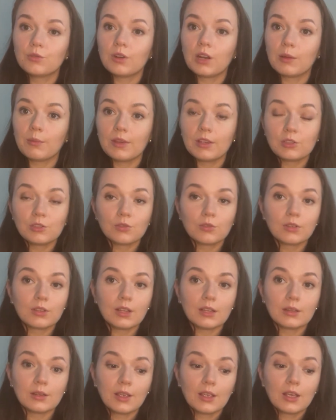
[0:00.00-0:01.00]
make sure
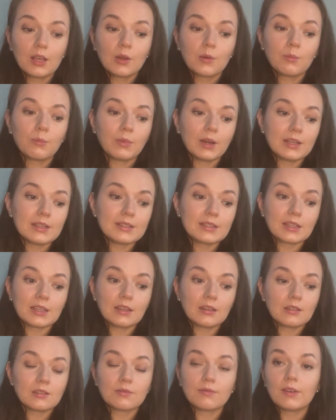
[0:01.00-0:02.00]
that my
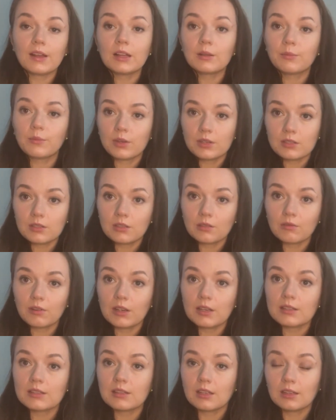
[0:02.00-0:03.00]
skin is well
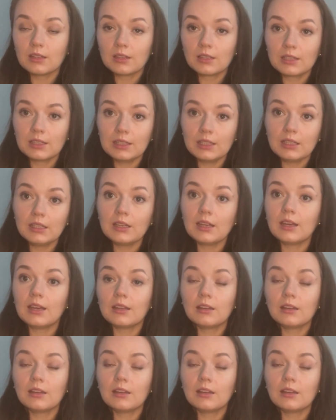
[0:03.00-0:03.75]
moisturized and clean,